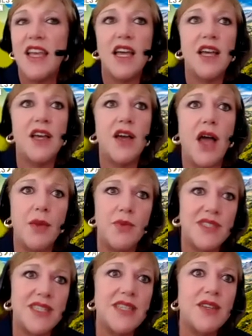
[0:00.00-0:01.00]
Uh, I
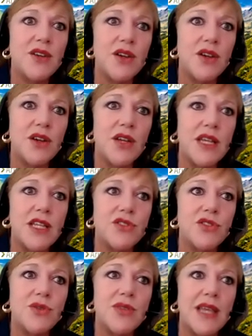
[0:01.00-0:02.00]
was here in
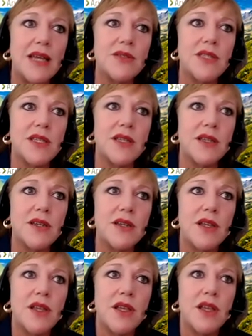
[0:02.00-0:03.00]

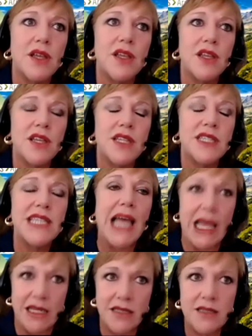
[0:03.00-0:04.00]
2010,